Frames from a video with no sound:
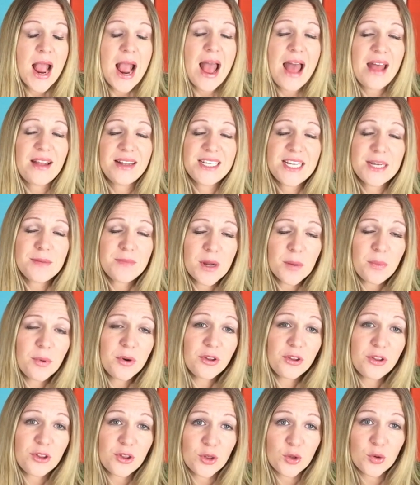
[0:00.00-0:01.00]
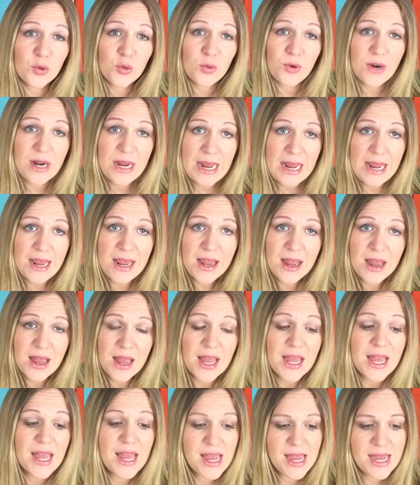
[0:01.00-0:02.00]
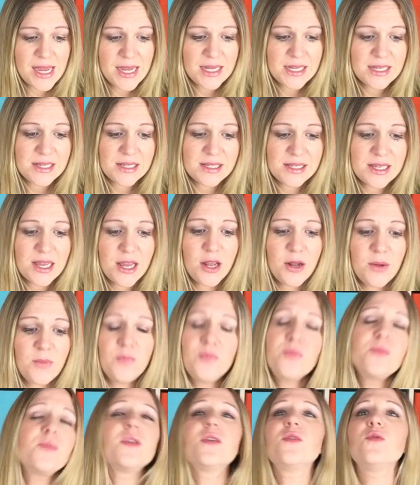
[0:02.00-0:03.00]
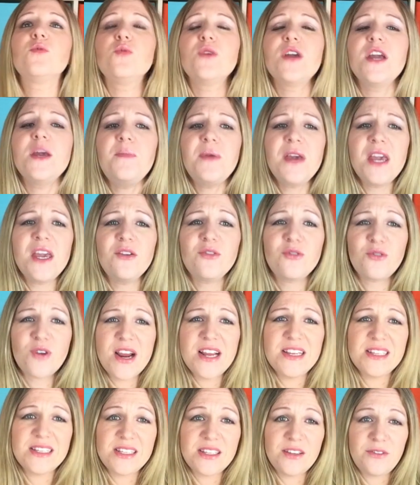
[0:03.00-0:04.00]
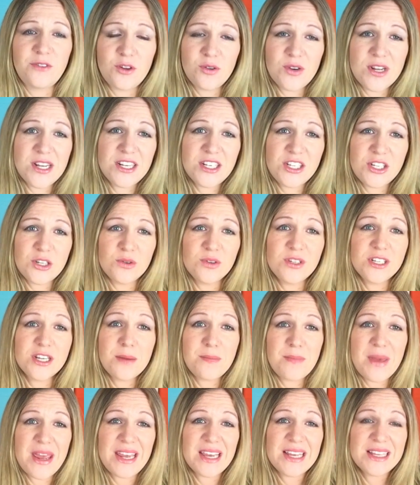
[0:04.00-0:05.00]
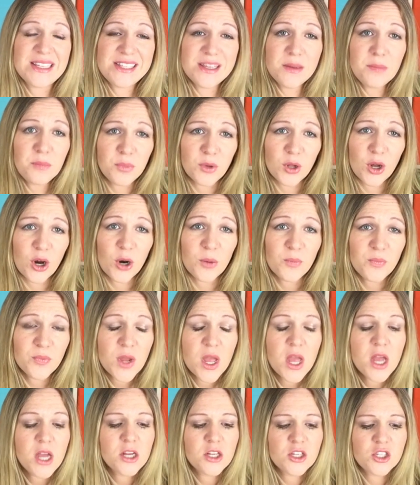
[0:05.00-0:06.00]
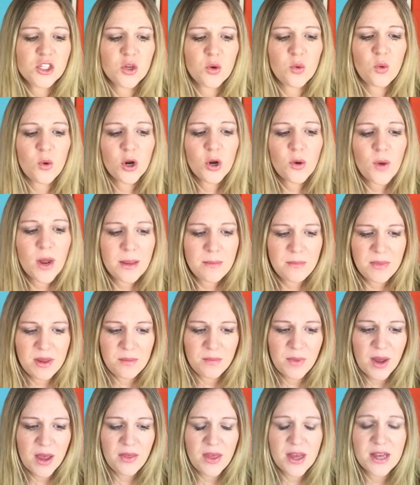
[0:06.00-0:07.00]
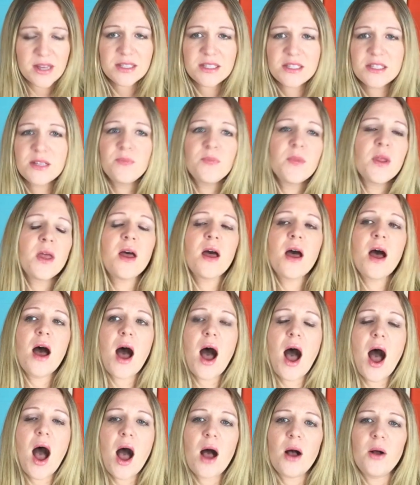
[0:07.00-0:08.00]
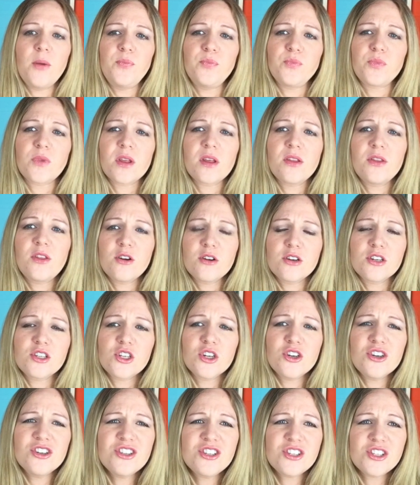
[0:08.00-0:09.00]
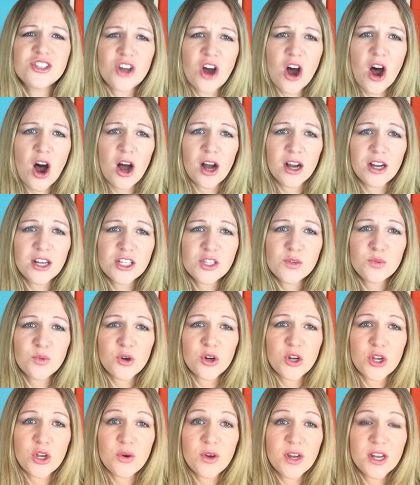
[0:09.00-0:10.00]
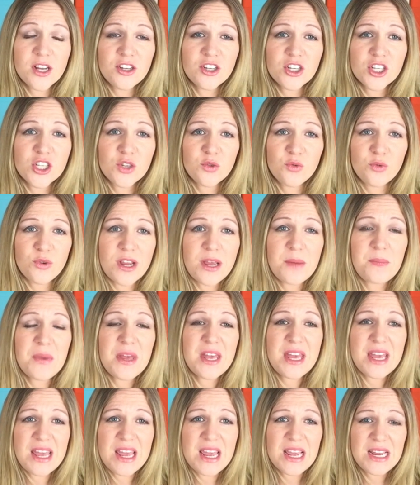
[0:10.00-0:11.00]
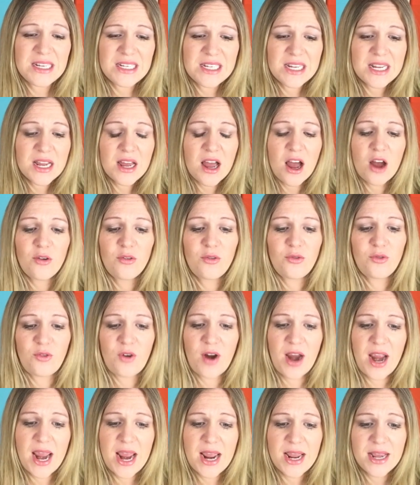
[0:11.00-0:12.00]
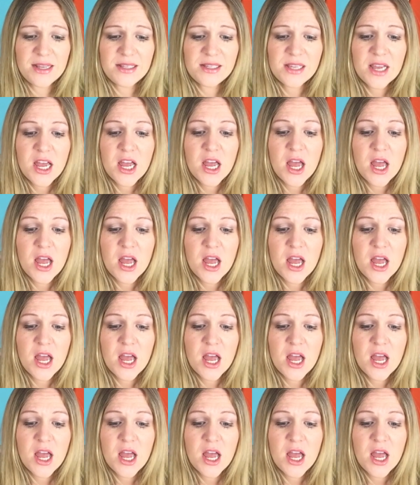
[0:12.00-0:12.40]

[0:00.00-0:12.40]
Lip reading: And tip number 3 is repeat phrases if you need to make it simpler. So what do I mean by this? There are certain songs where you can just repeat a phrase